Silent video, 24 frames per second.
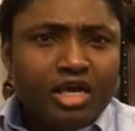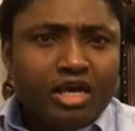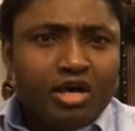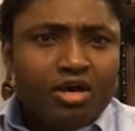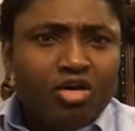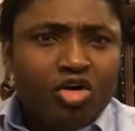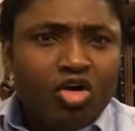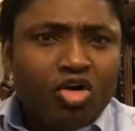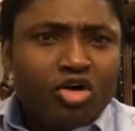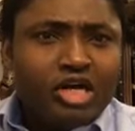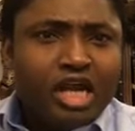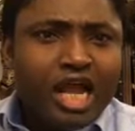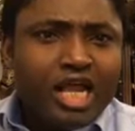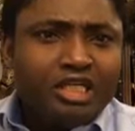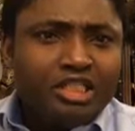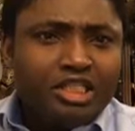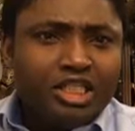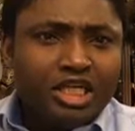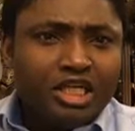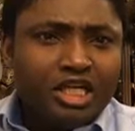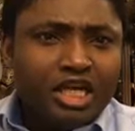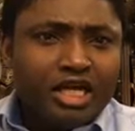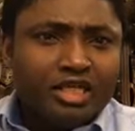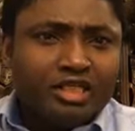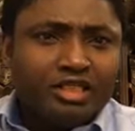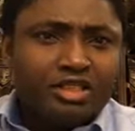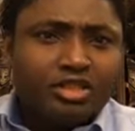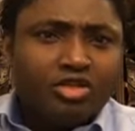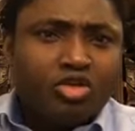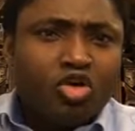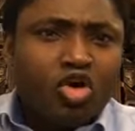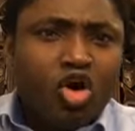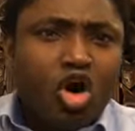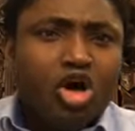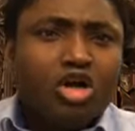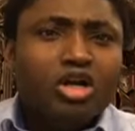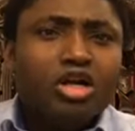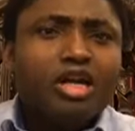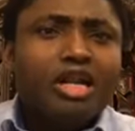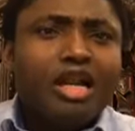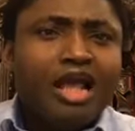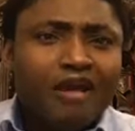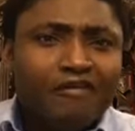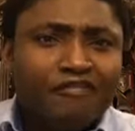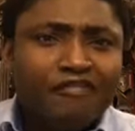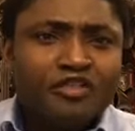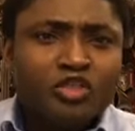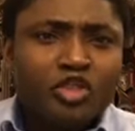on Nigerians. God
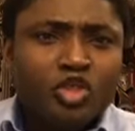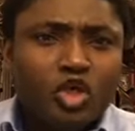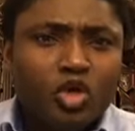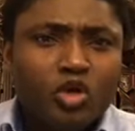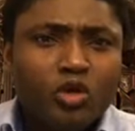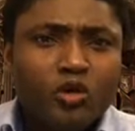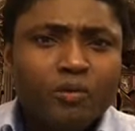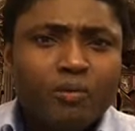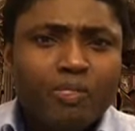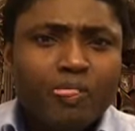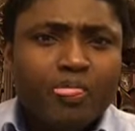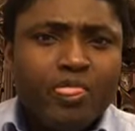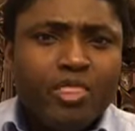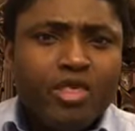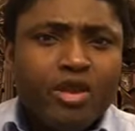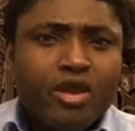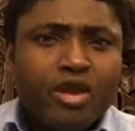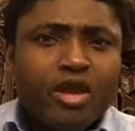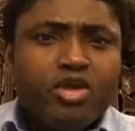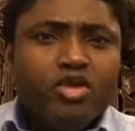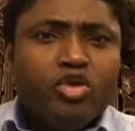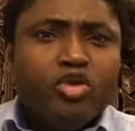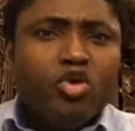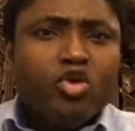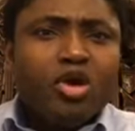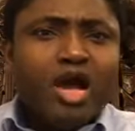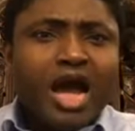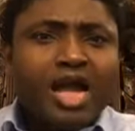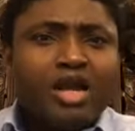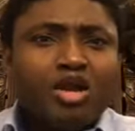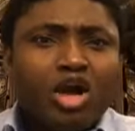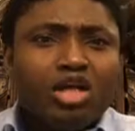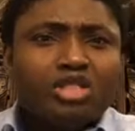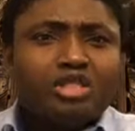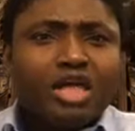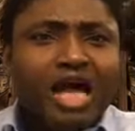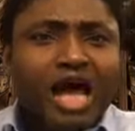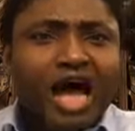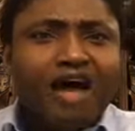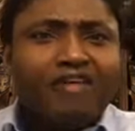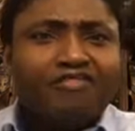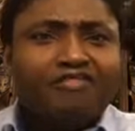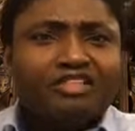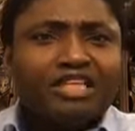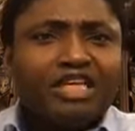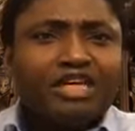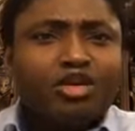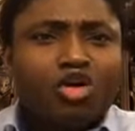left you. You cannot
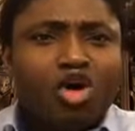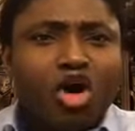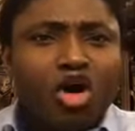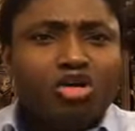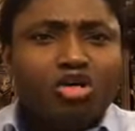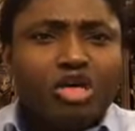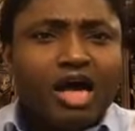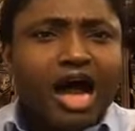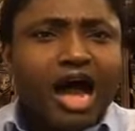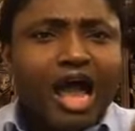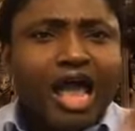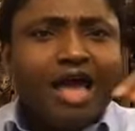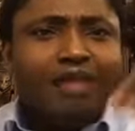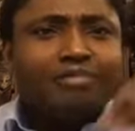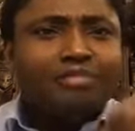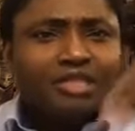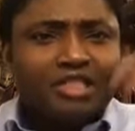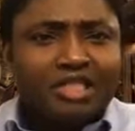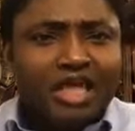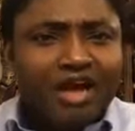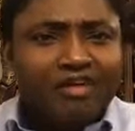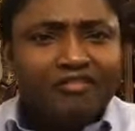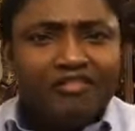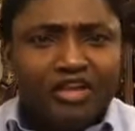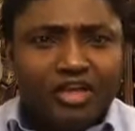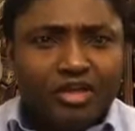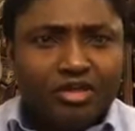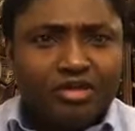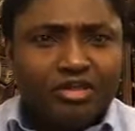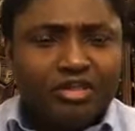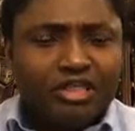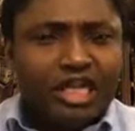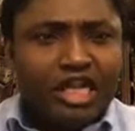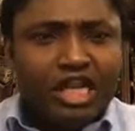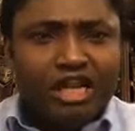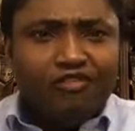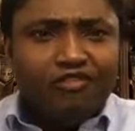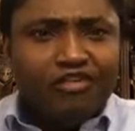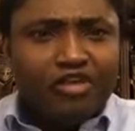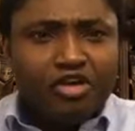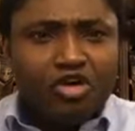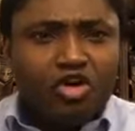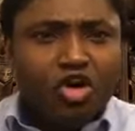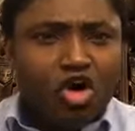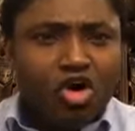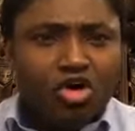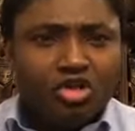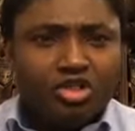have the God I am serving, the living
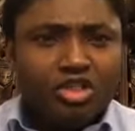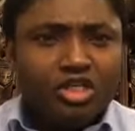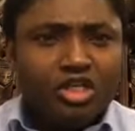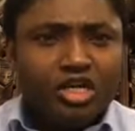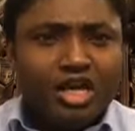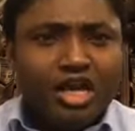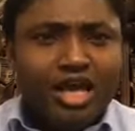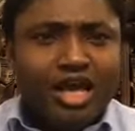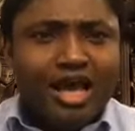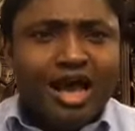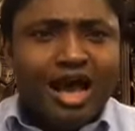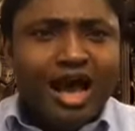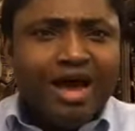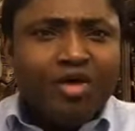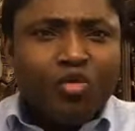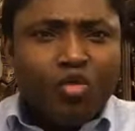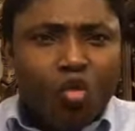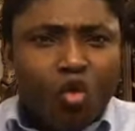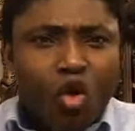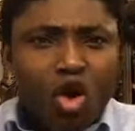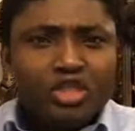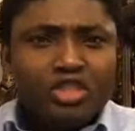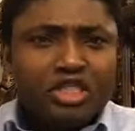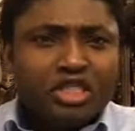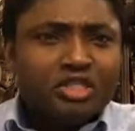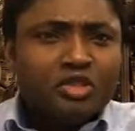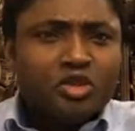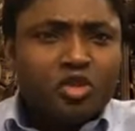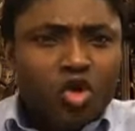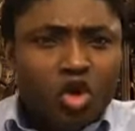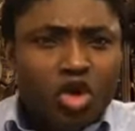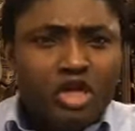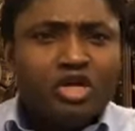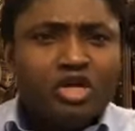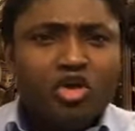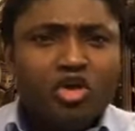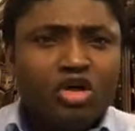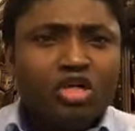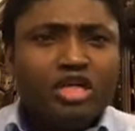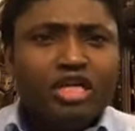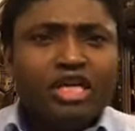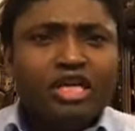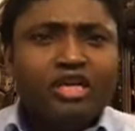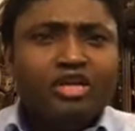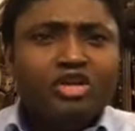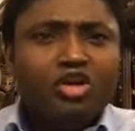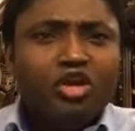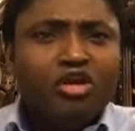God, and what is going on
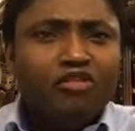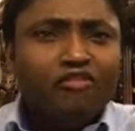in your